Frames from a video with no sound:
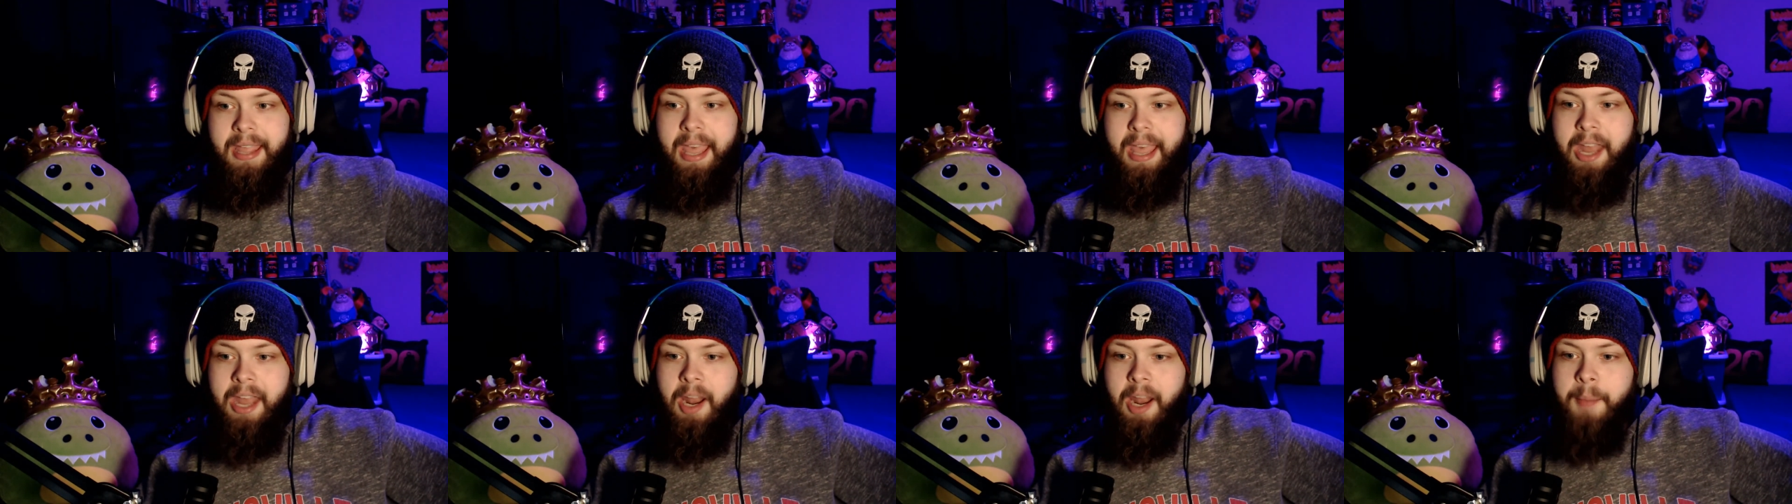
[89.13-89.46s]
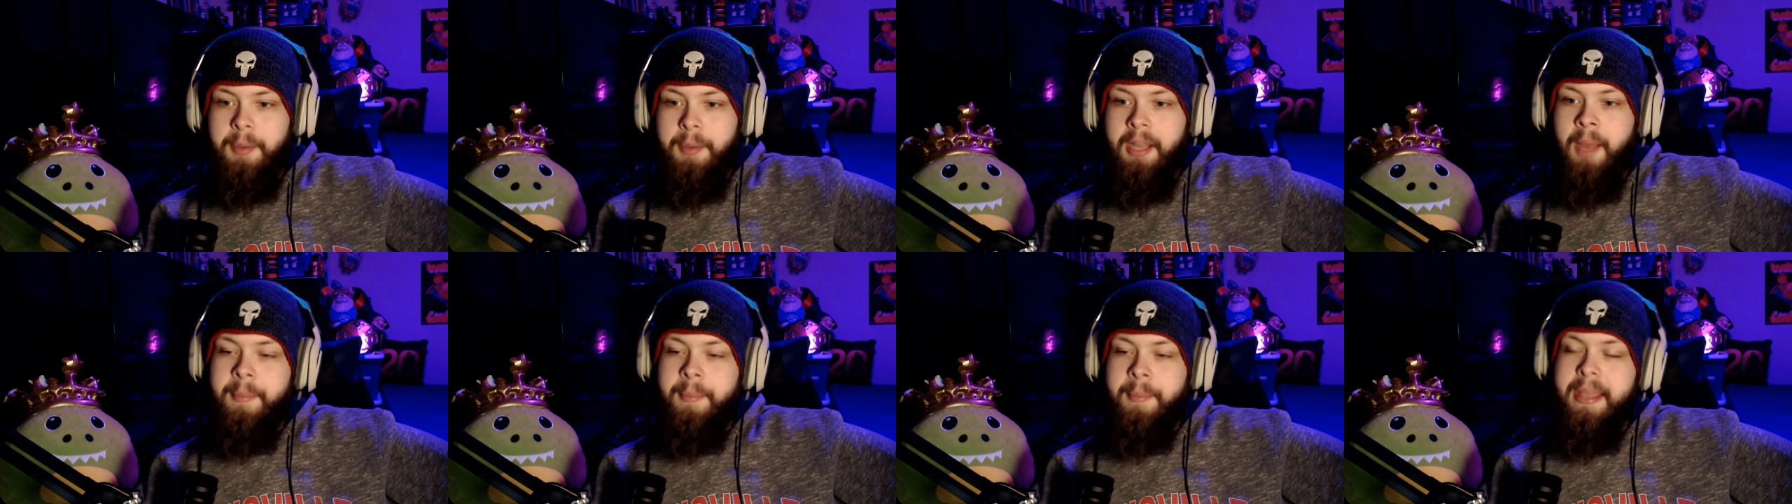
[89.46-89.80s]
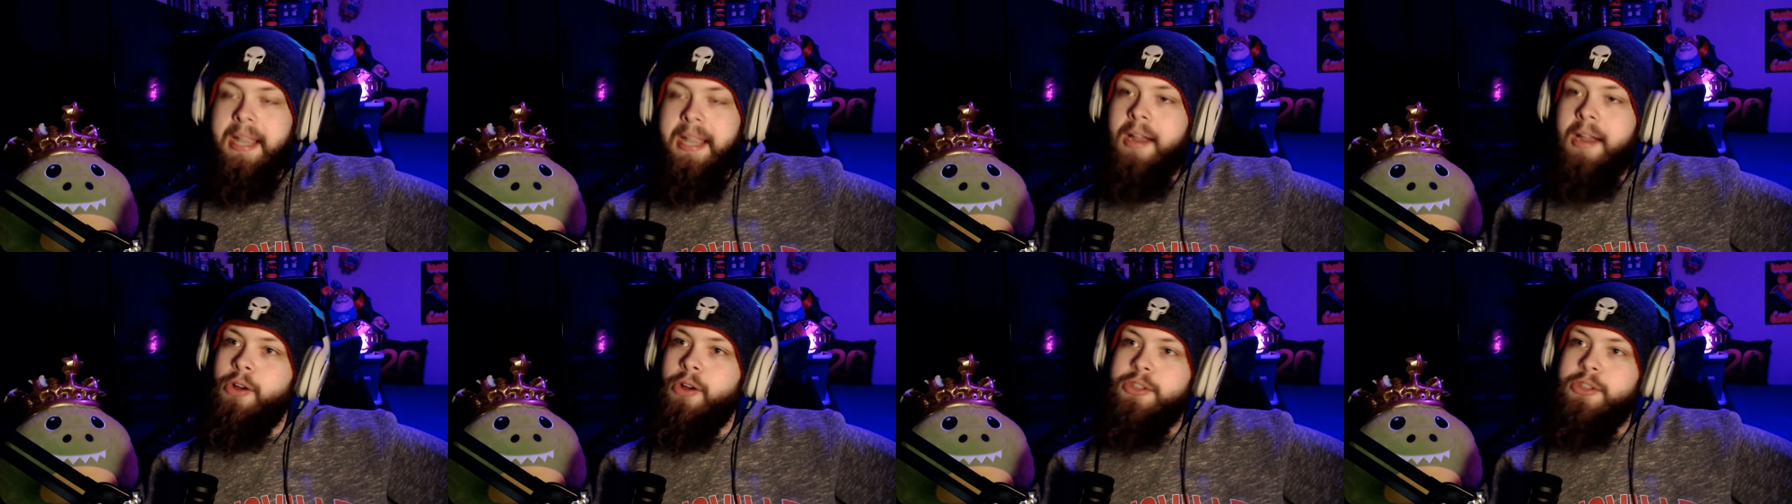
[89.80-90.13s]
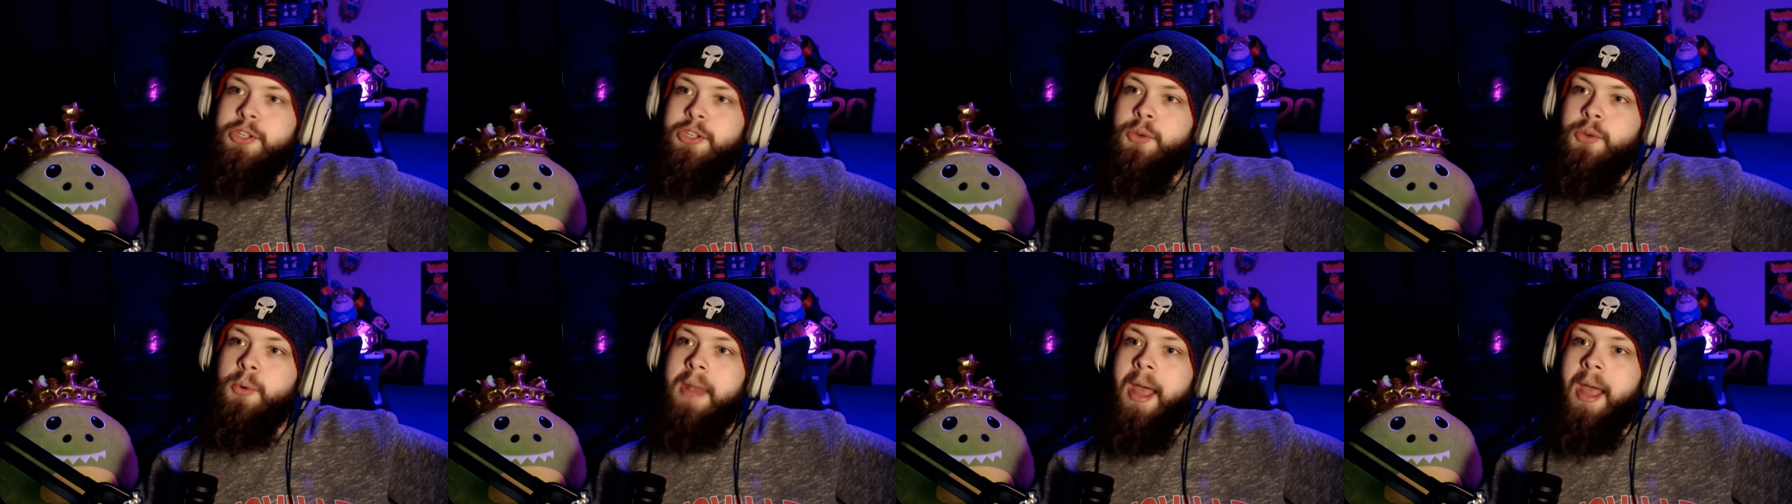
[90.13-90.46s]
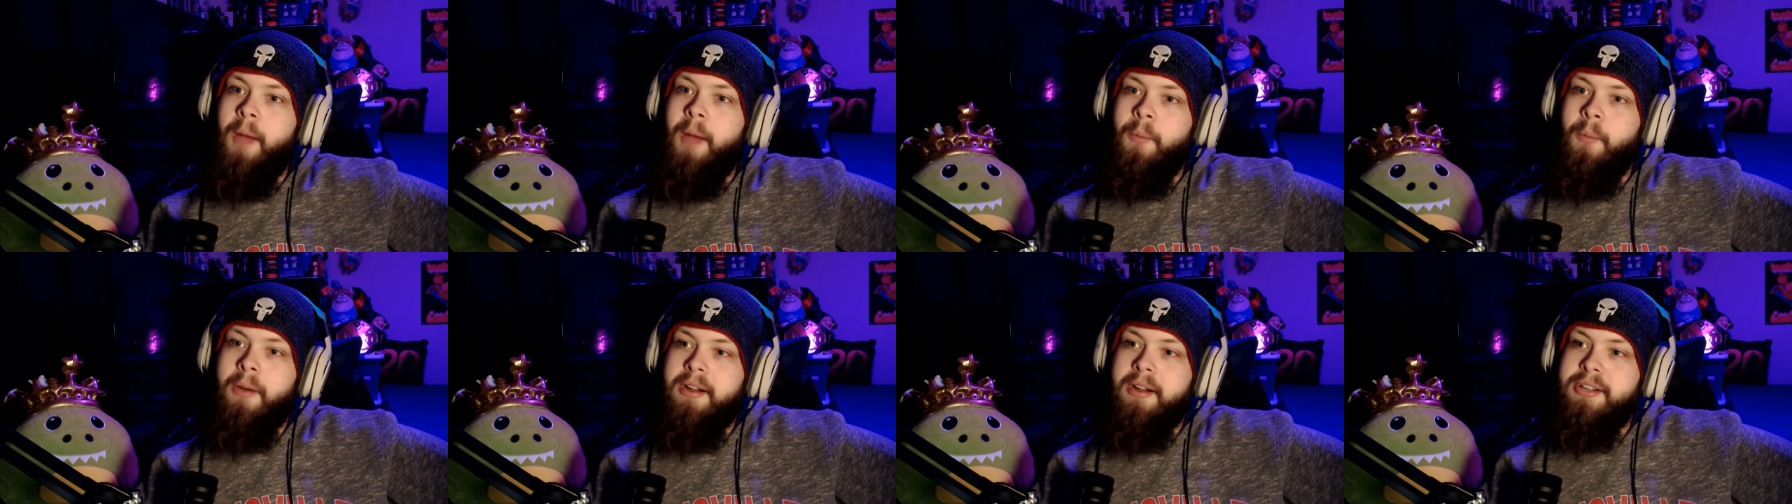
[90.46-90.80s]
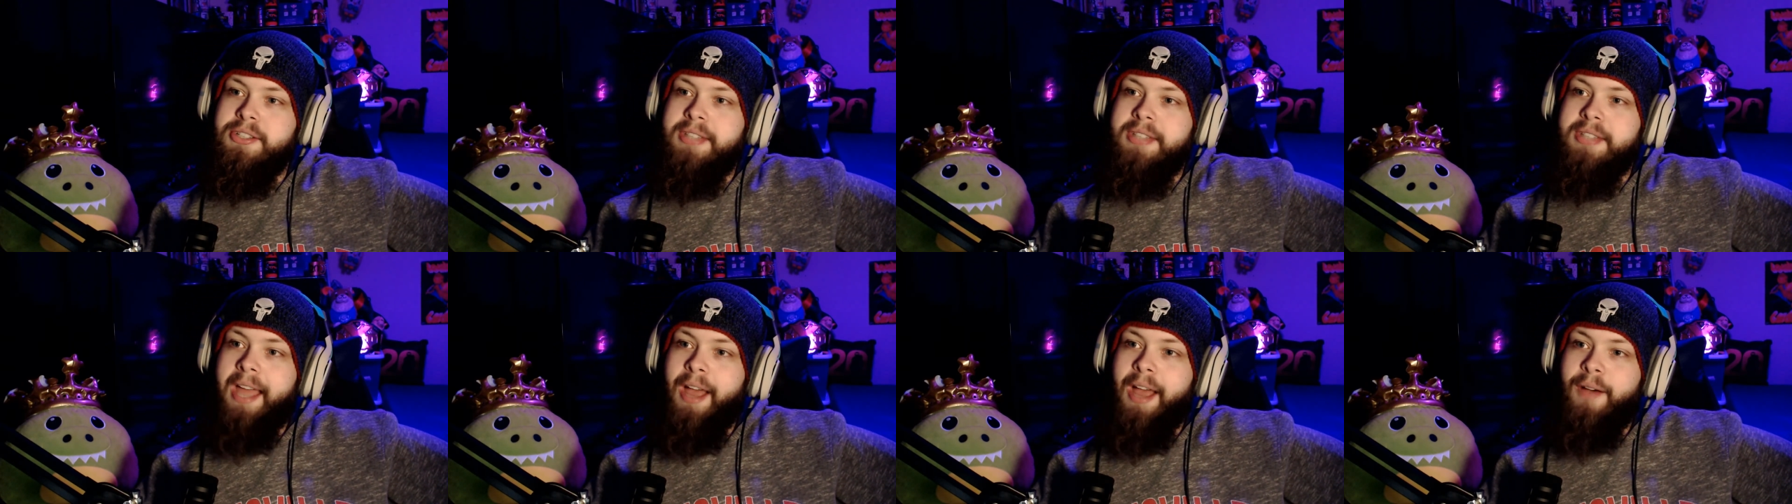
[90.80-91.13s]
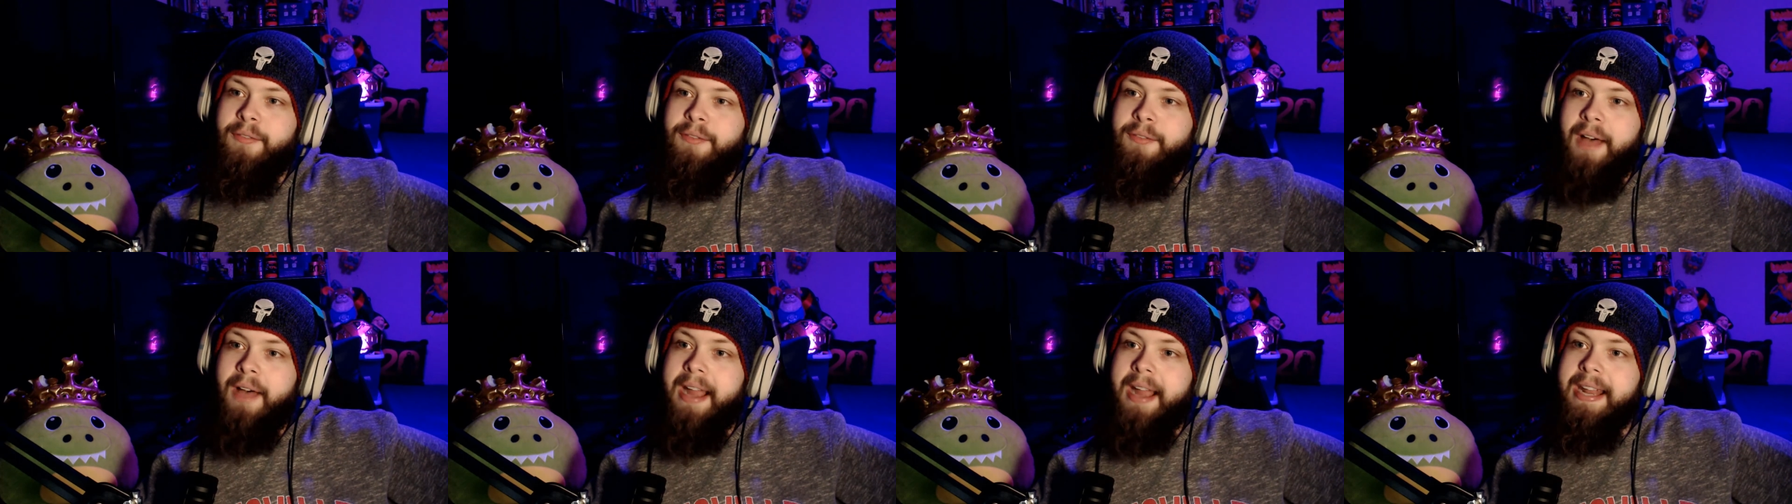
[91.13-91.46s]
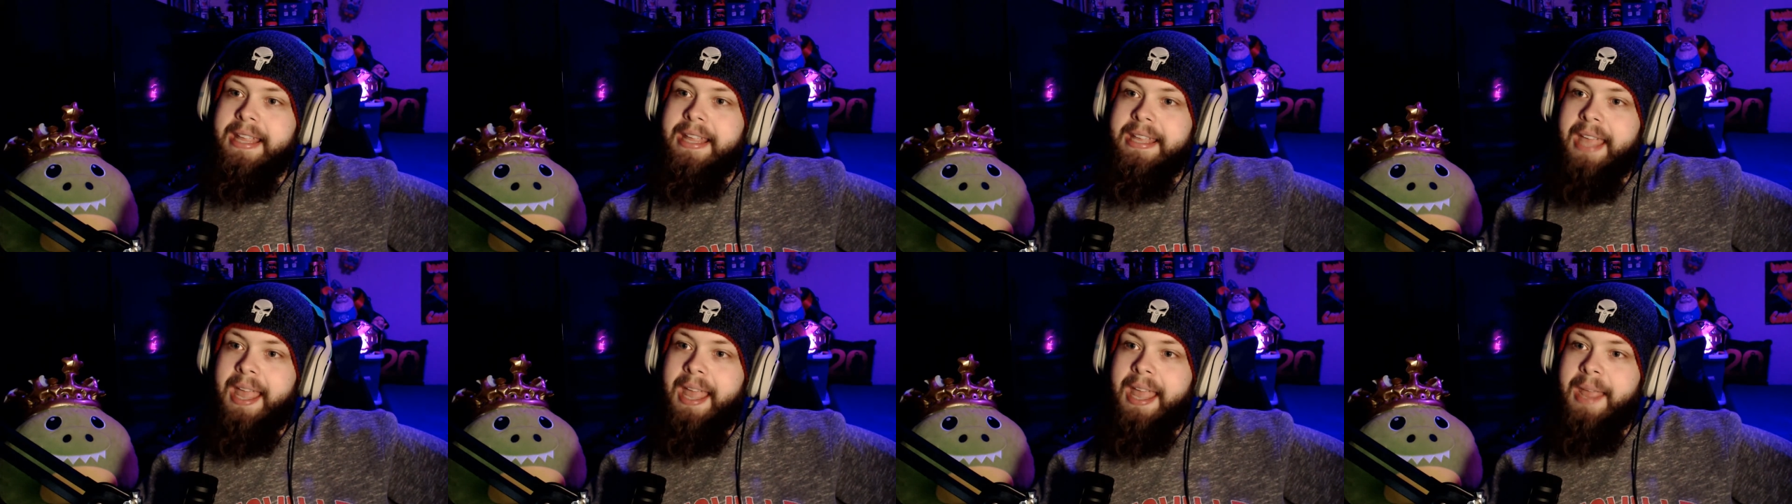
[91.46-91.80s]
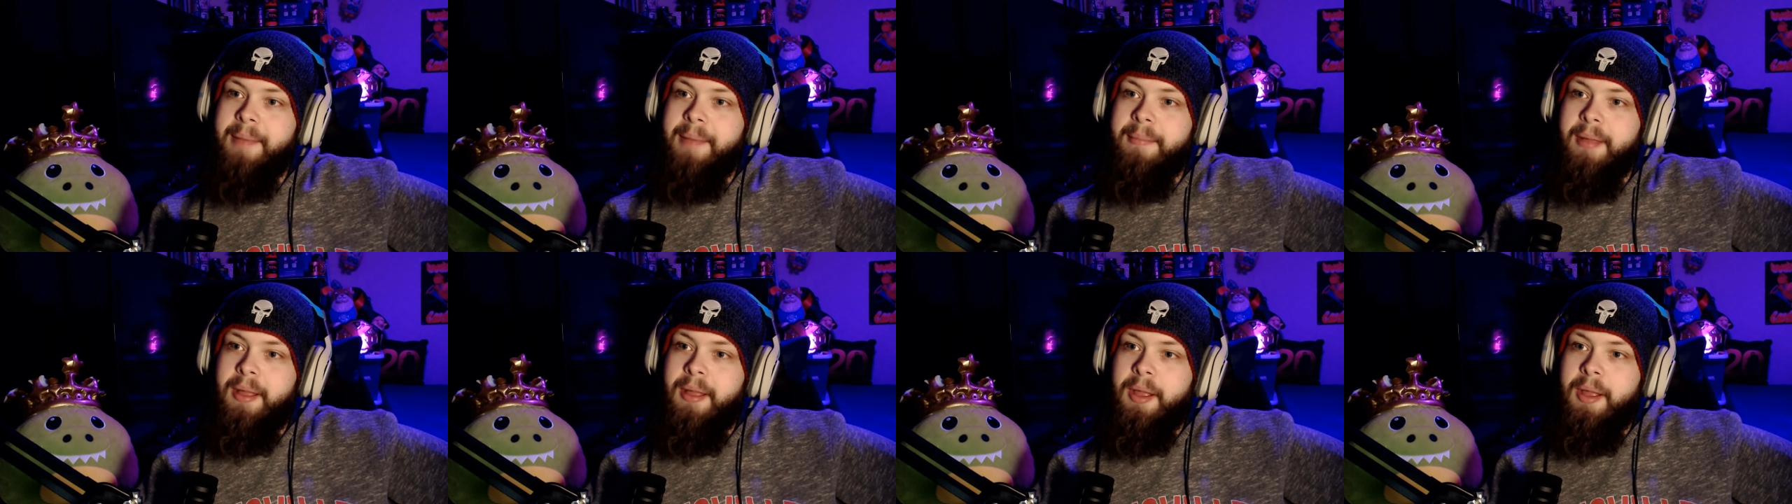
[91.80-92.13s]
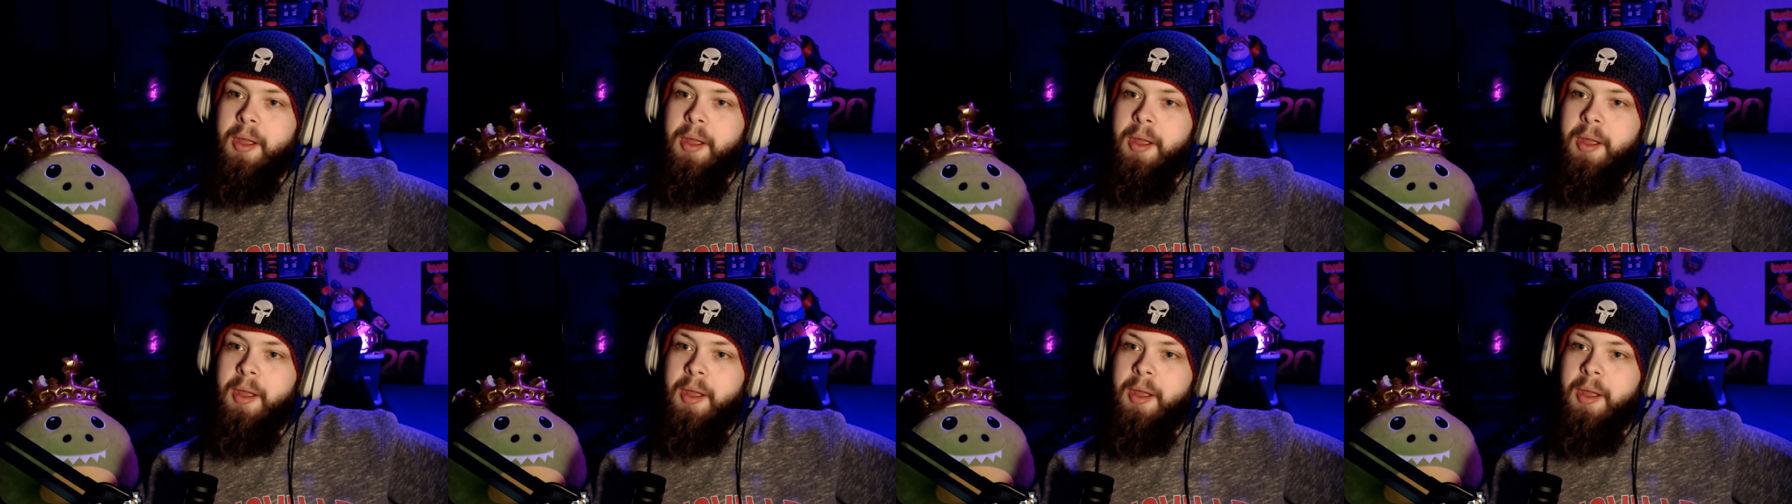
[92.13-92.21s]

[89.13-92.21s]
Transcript: an upcoming Cartoon Network style fighting game,